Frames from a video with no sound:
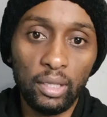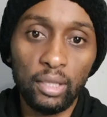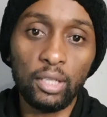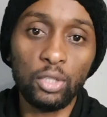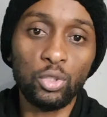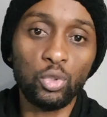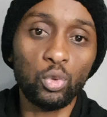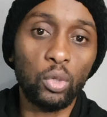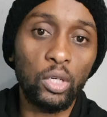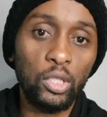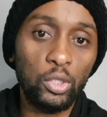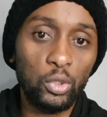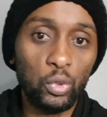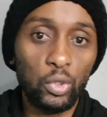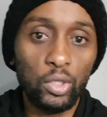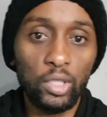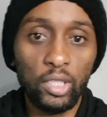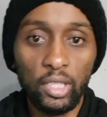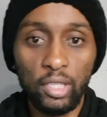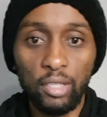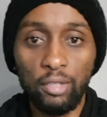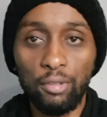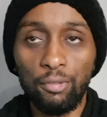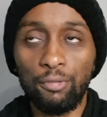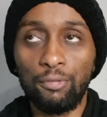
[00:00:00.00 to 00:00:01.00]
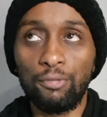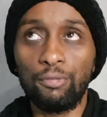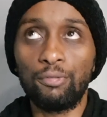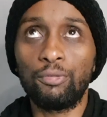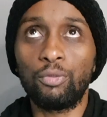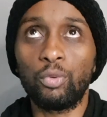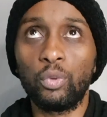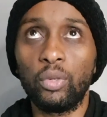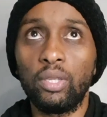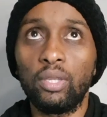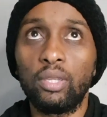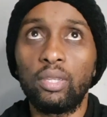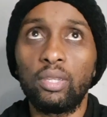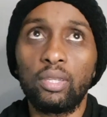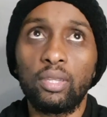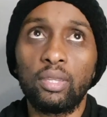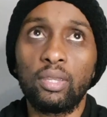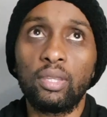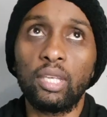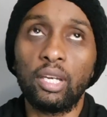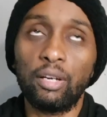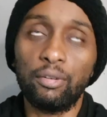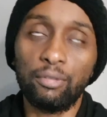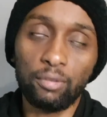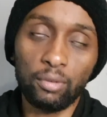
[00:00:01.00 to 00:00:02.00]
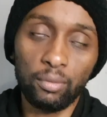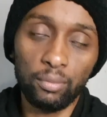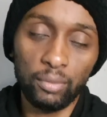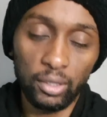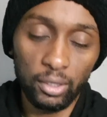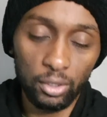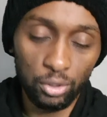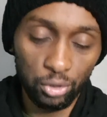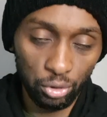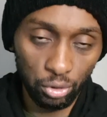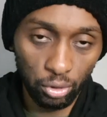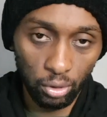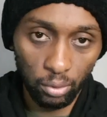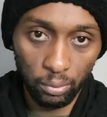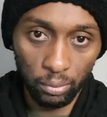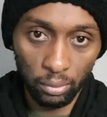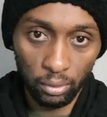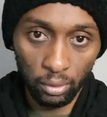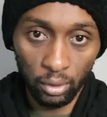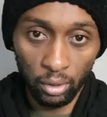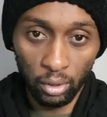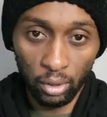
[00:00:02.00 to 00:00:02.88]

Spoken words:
that you want to live with, they are from that shop.